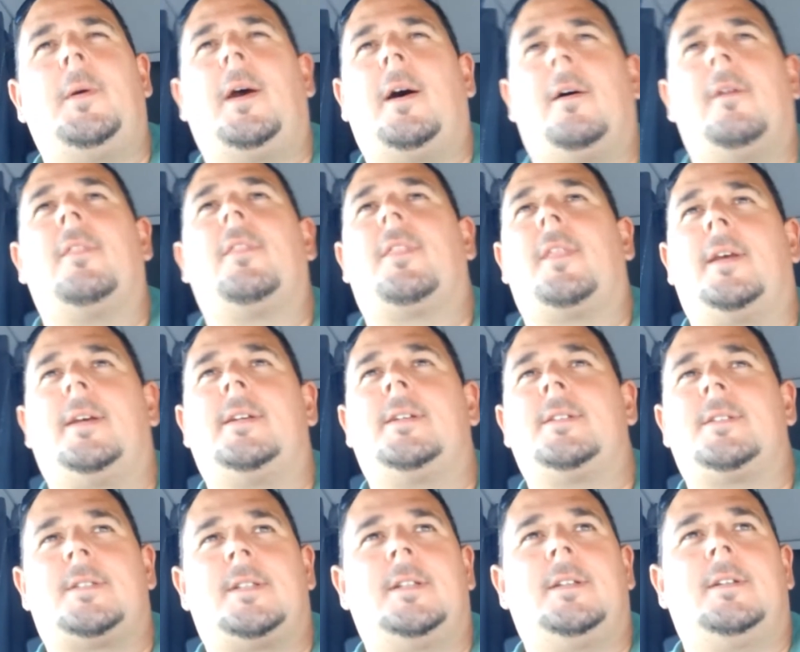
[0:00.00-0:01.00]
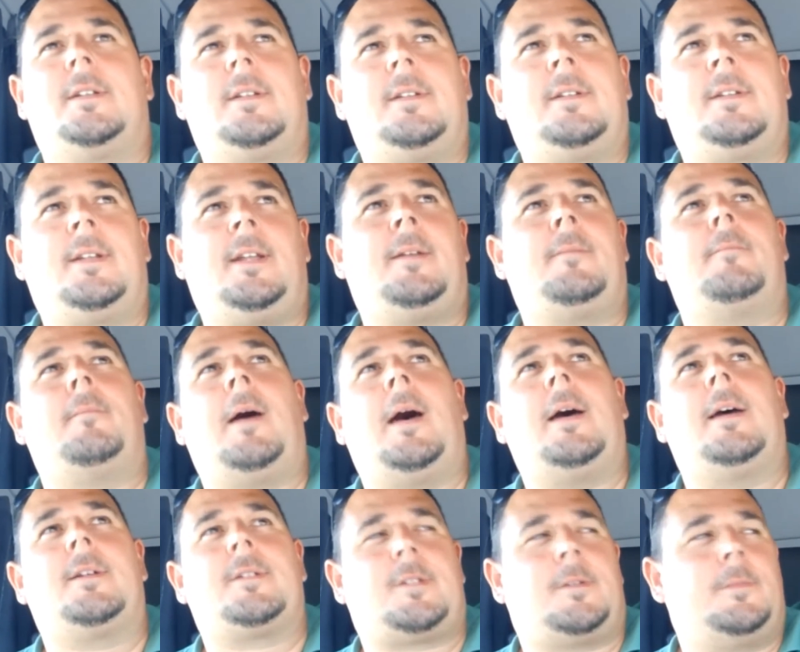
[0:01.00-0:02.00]
it on things that didn't
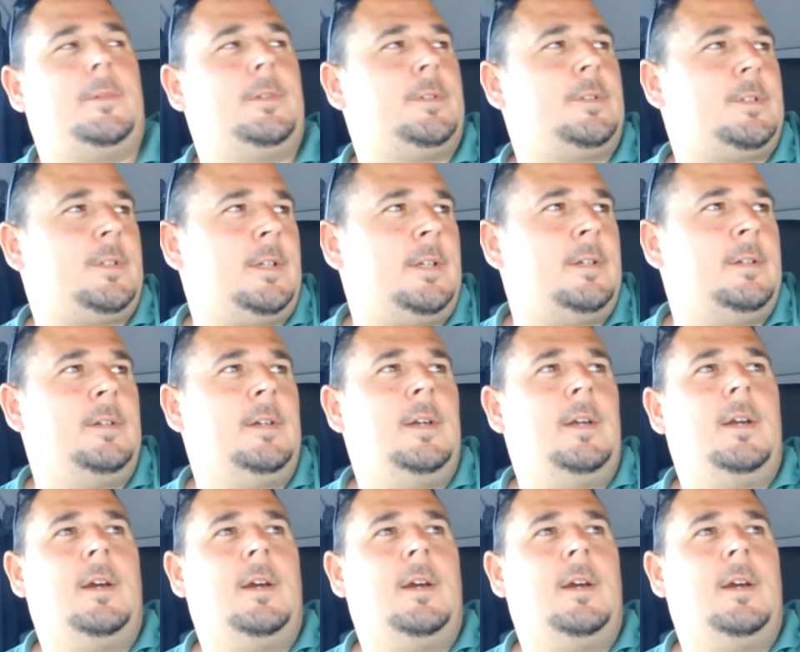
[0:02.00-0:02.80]
matter so much, you know,